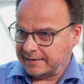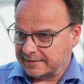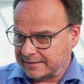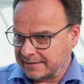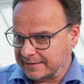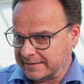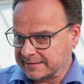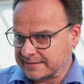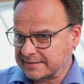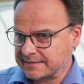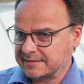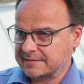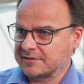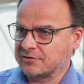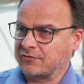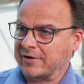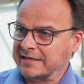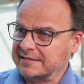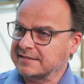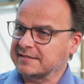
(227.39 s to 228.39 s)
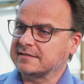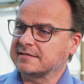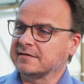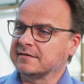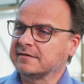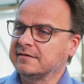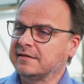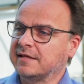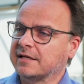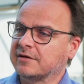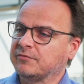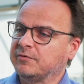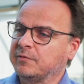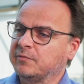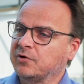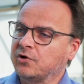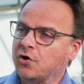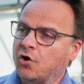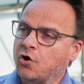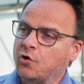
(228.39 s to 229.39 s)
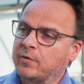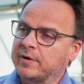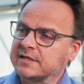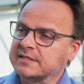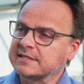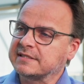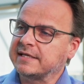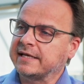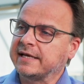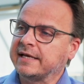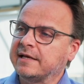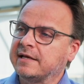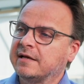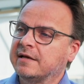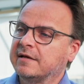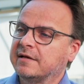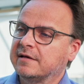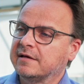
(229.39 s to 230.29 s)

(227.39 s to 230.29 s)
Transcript: This trust that we will always stay